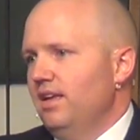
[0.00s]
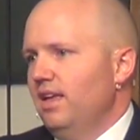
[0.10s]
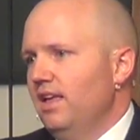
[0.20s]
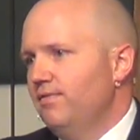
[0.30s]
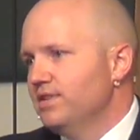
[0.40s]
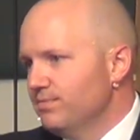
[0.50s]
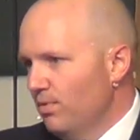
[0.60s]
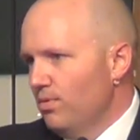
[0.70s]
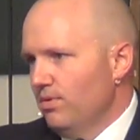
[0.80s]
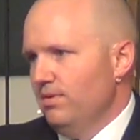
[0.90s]
if it's
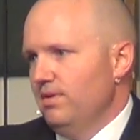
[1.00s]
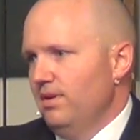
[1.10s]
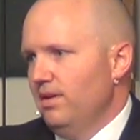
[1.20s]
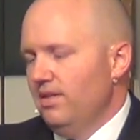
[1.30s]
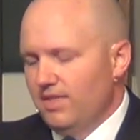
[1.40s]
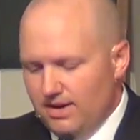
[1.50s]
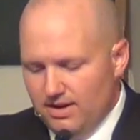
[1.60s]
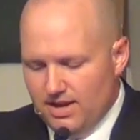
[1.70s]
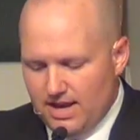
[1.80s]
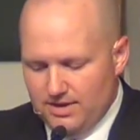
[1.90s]
more than an
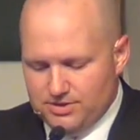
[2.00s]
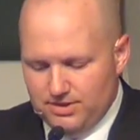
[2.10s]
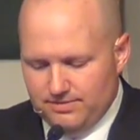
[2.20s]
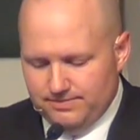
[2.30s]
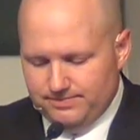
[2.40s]
occasion,